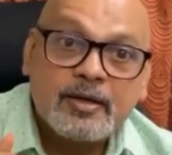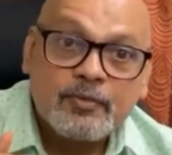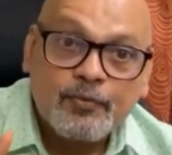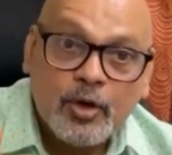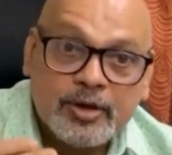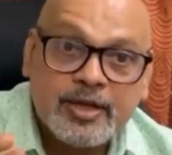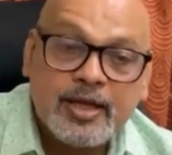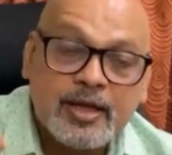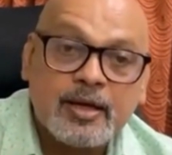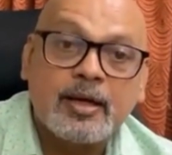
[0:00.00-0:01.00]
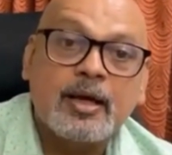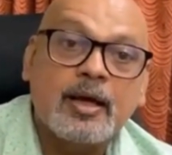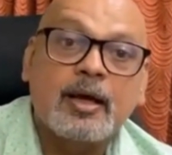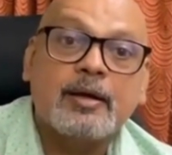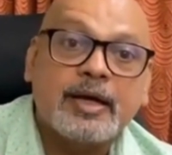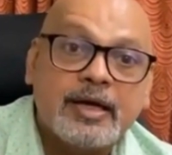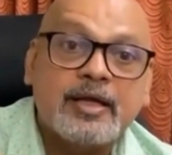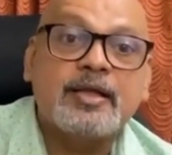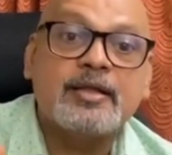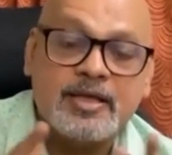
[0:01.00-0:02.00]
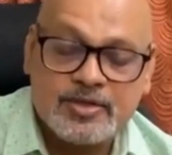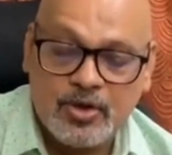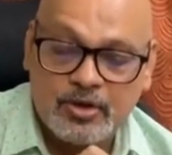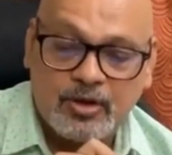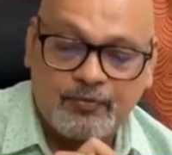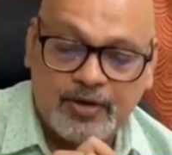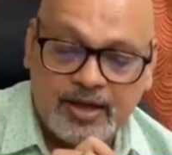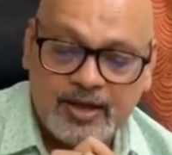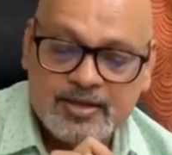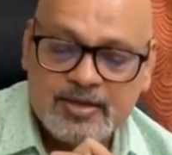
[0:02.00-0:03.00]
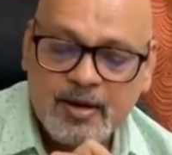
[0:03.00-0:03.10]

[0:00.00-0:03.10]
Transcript: for their getting these sort of attacks.